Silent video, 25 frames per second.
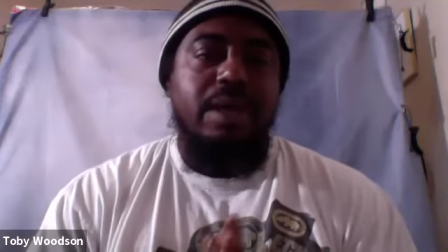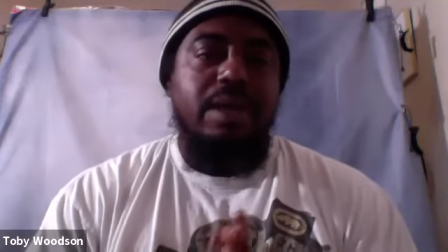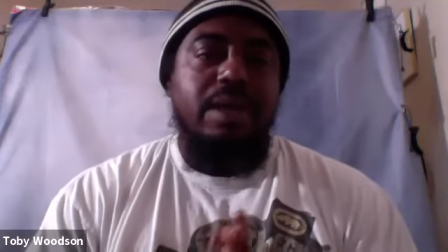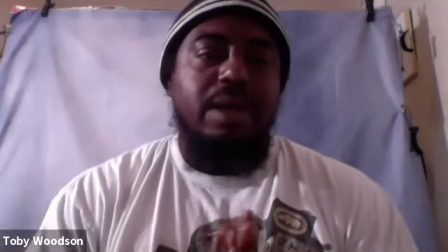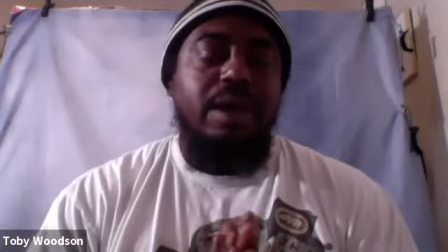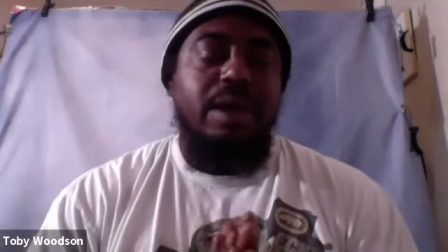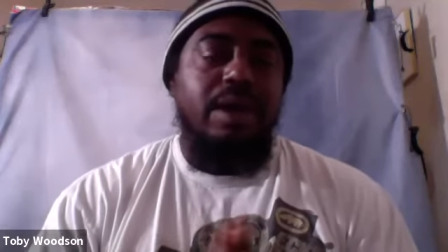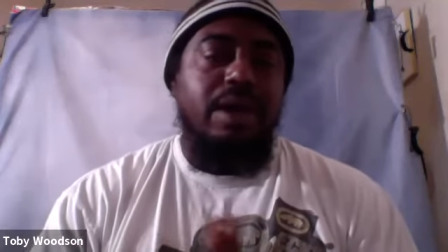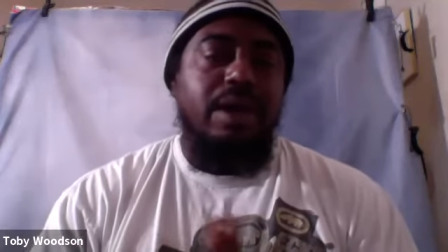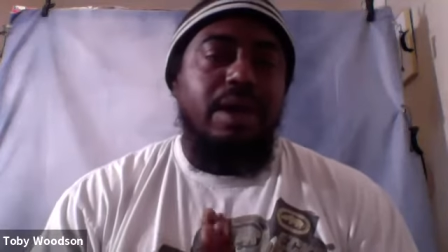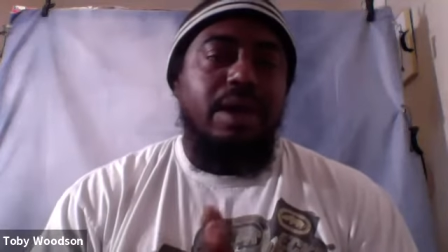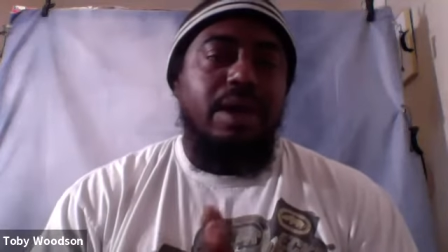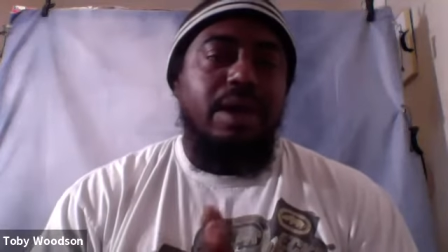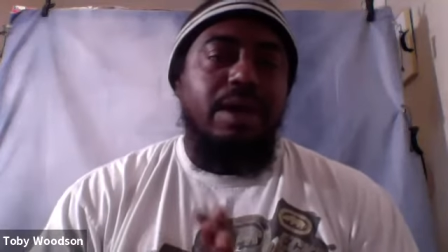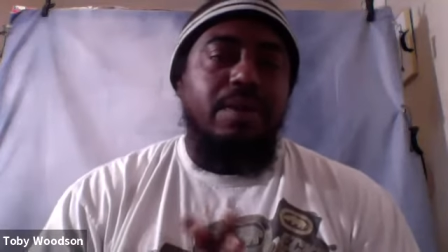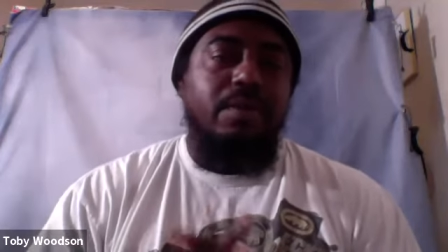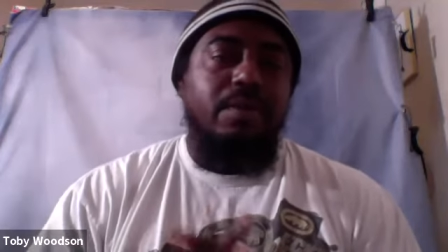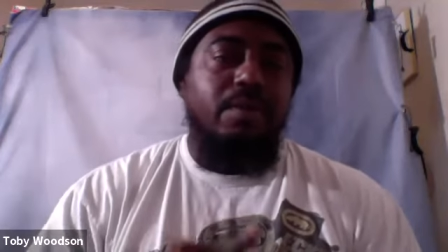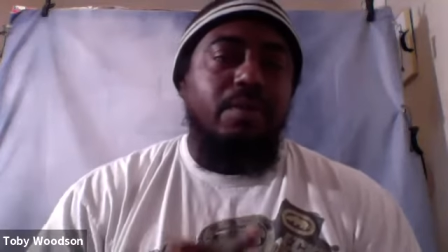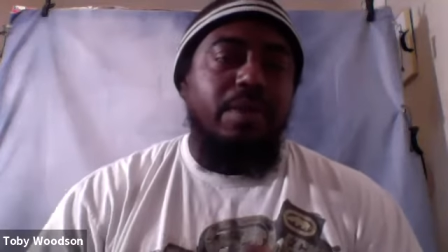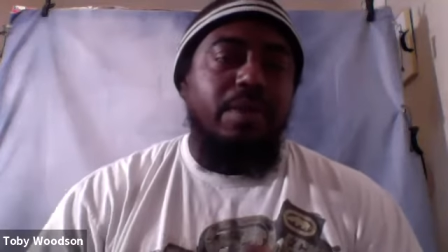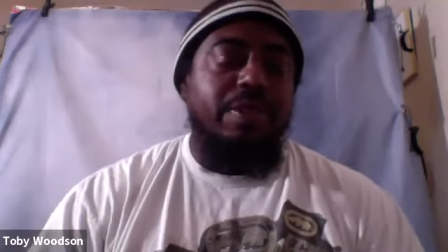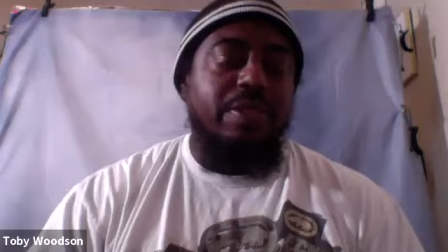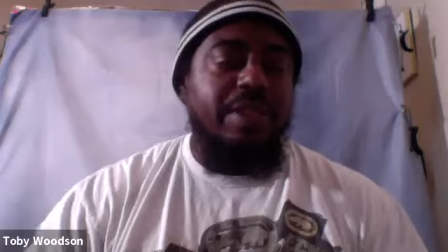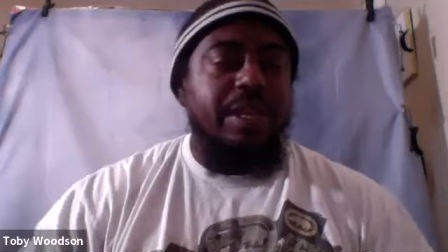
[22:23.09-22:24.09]
Uh, uh
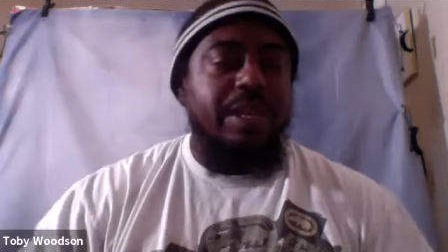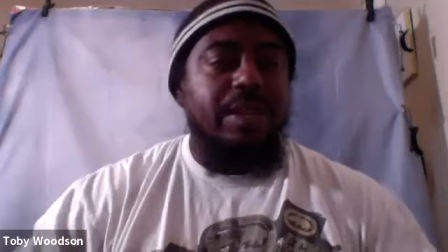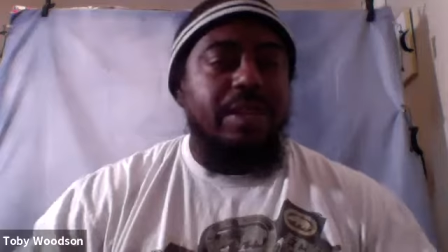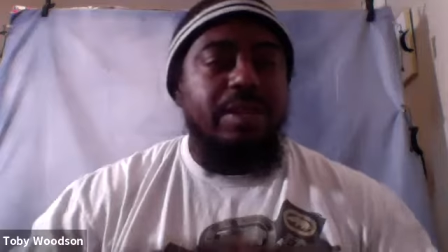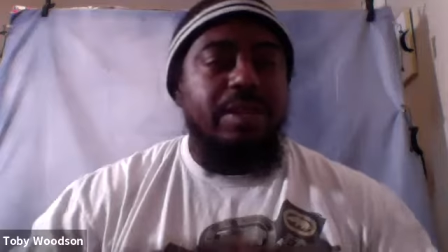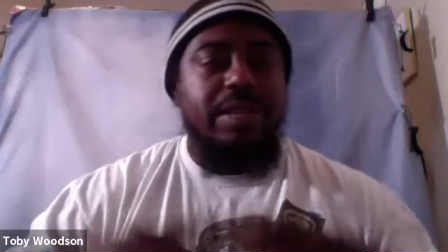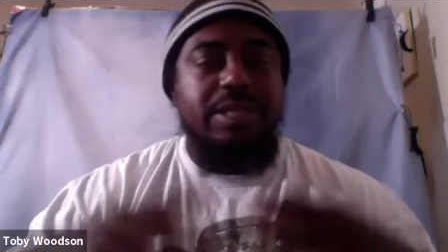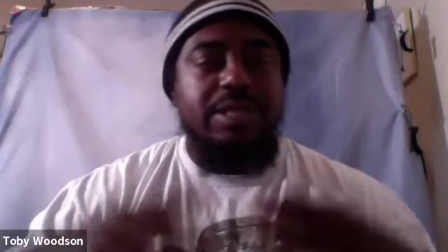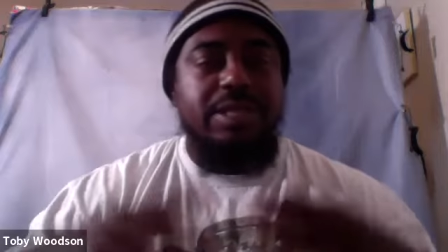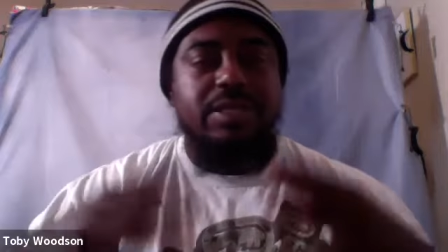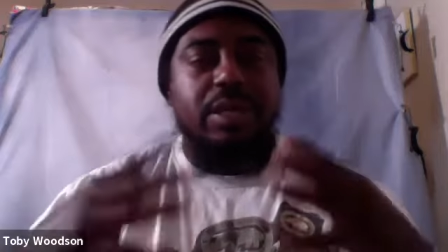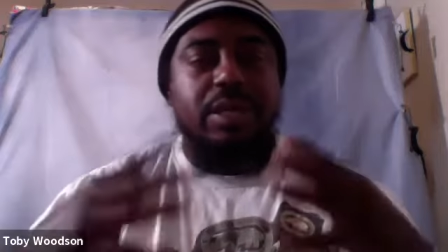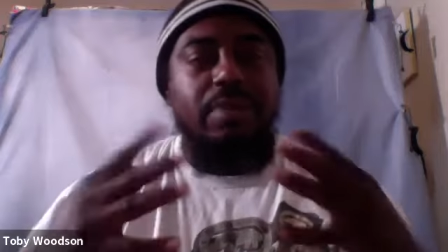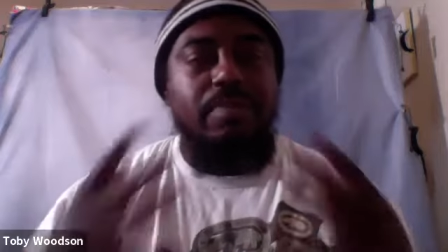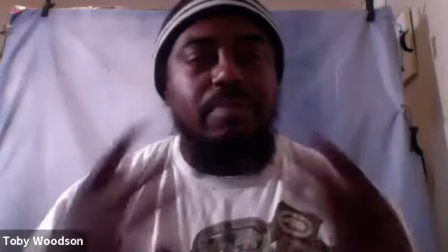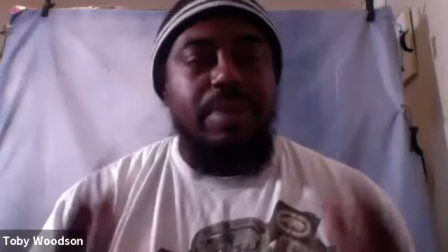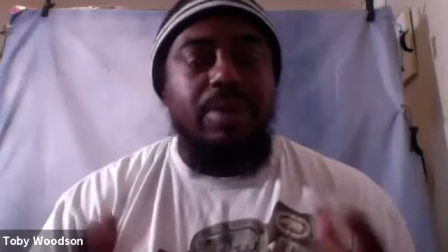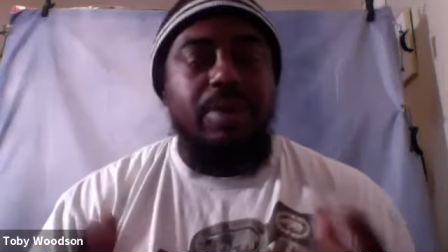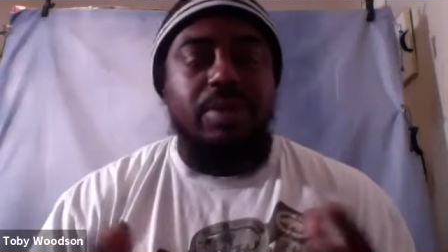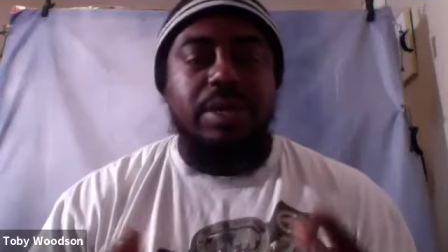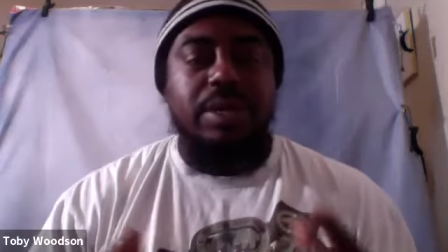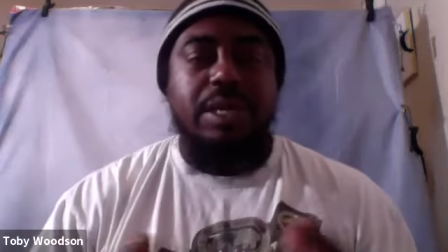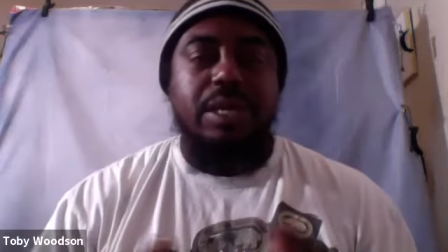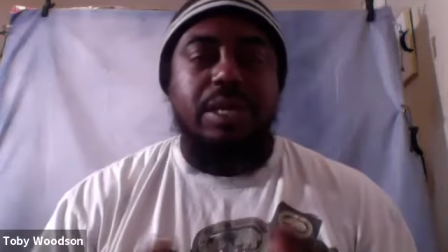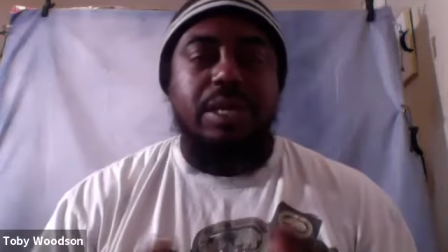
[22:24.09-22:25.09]
within this
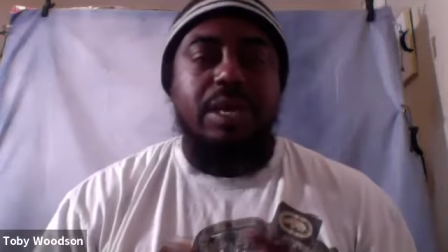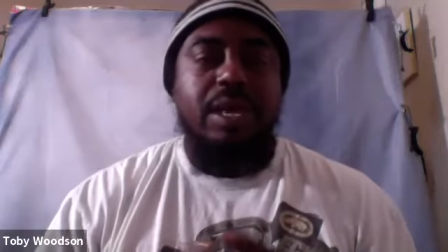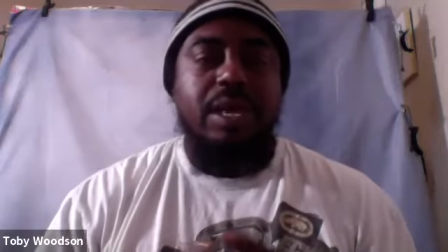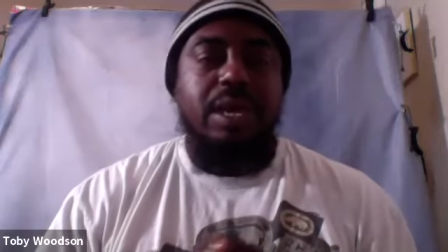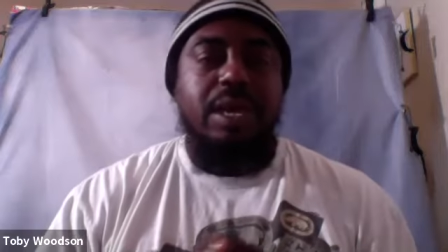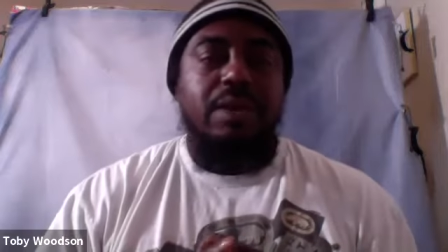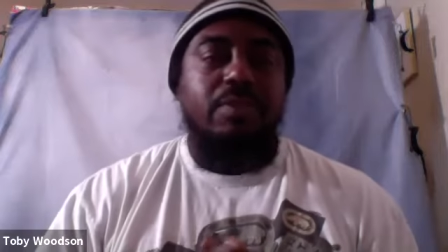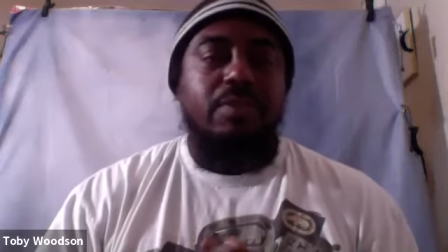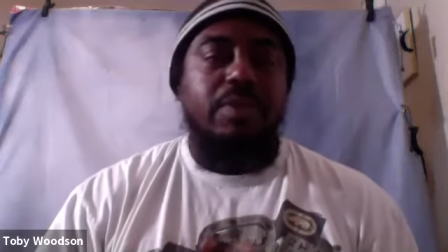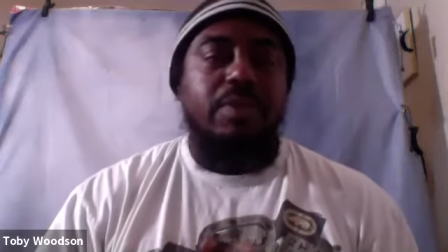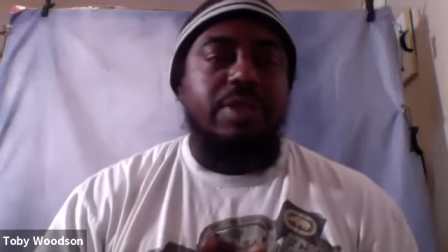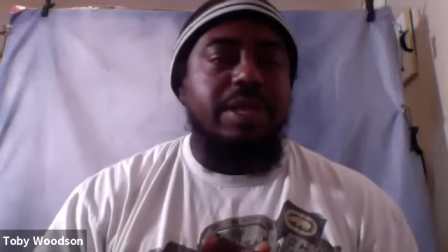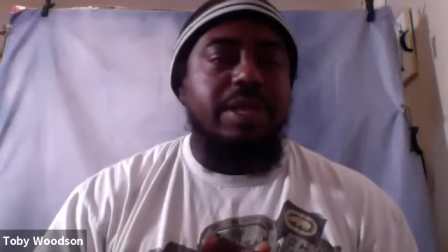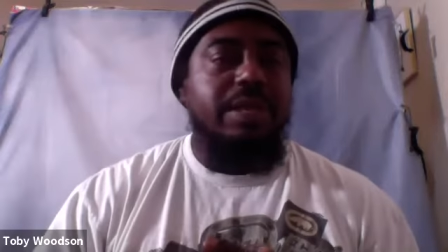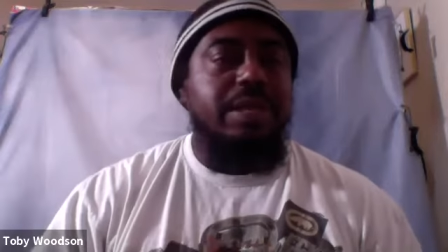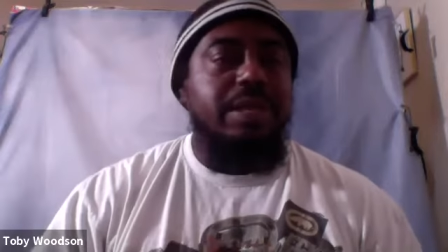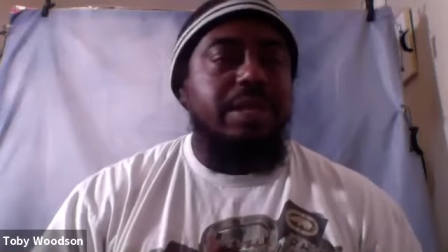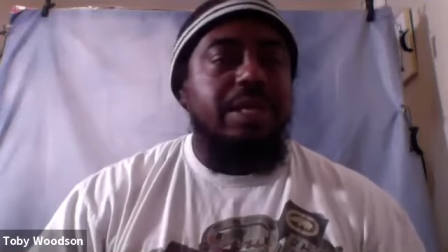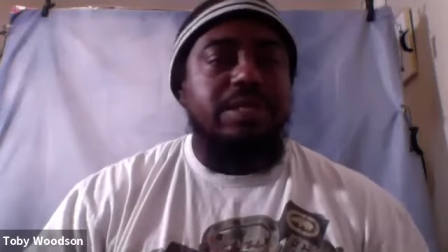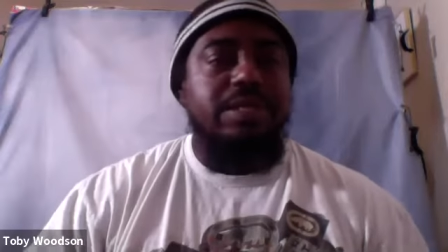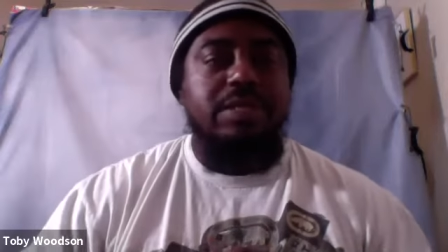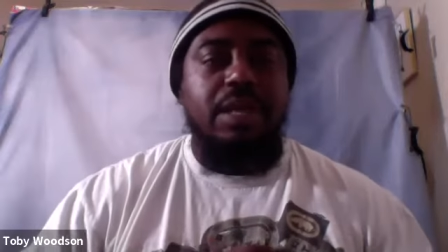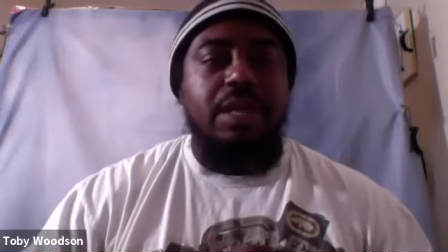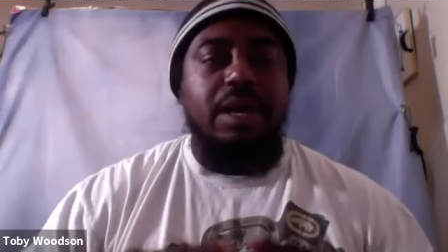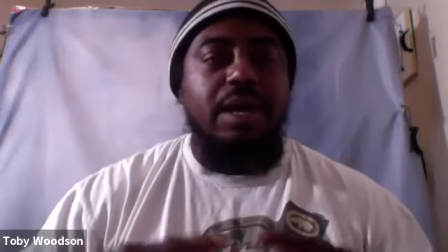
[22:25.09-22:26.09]
community within
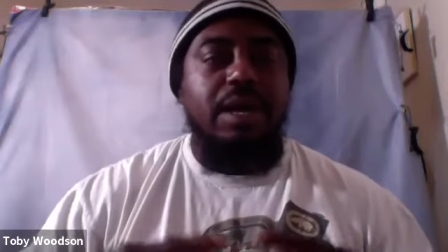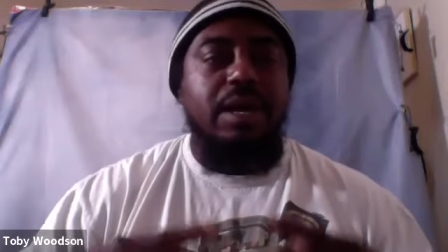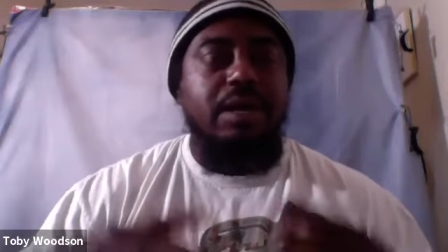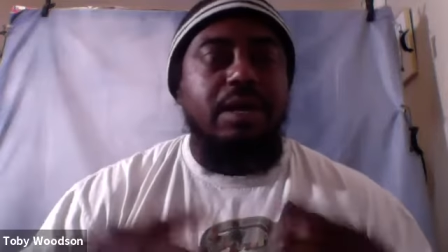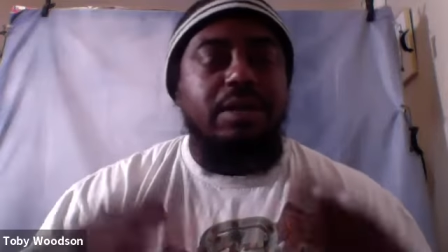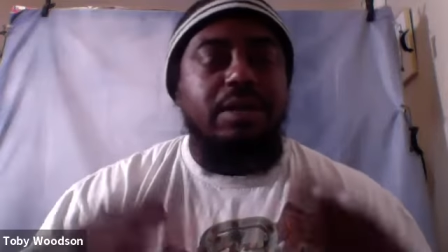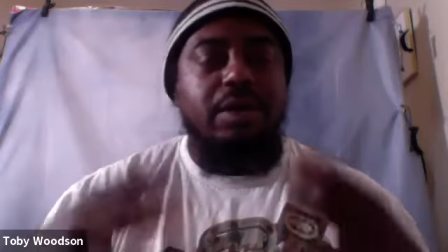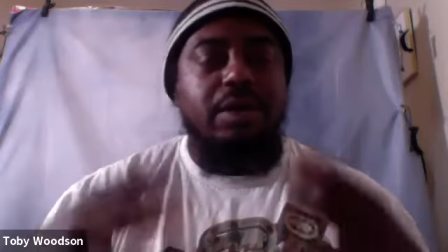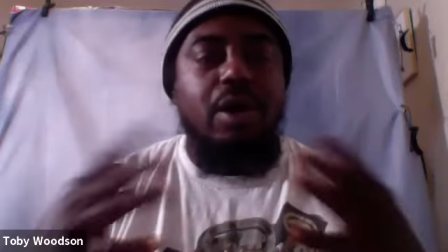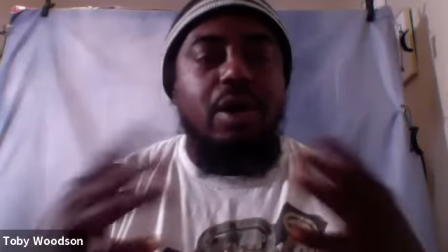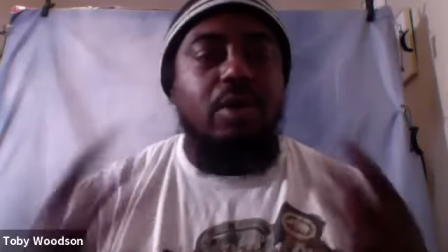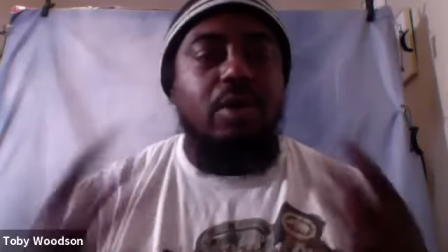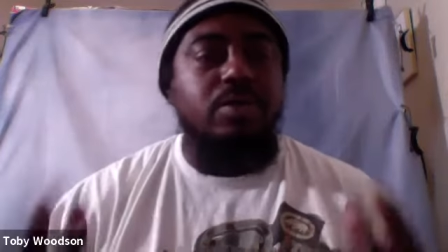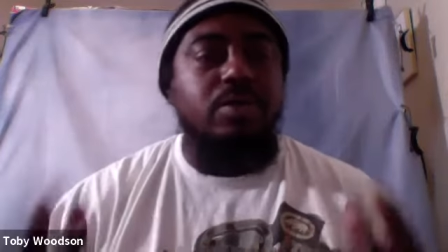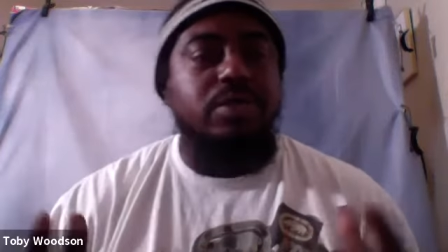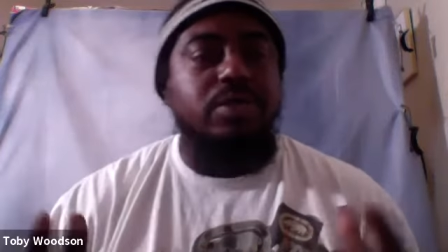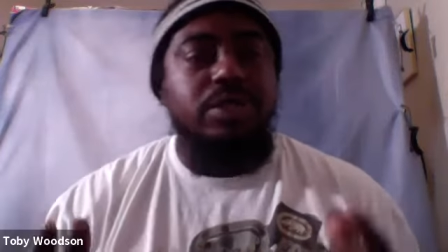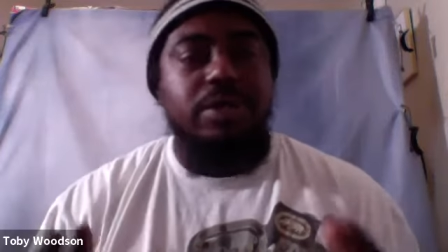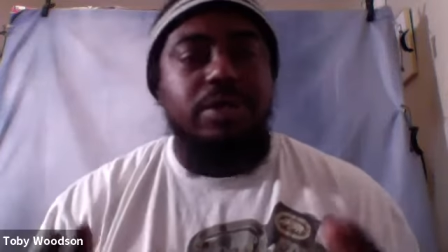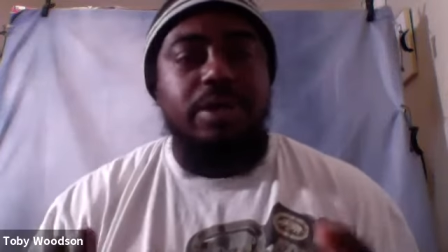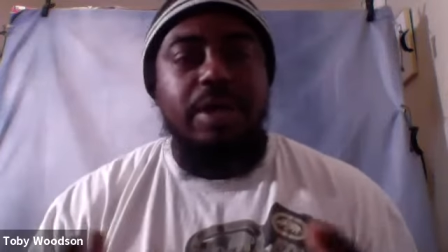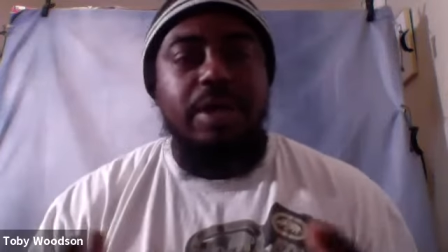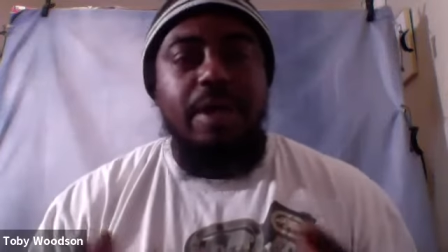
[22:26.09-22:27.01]
this uh, culture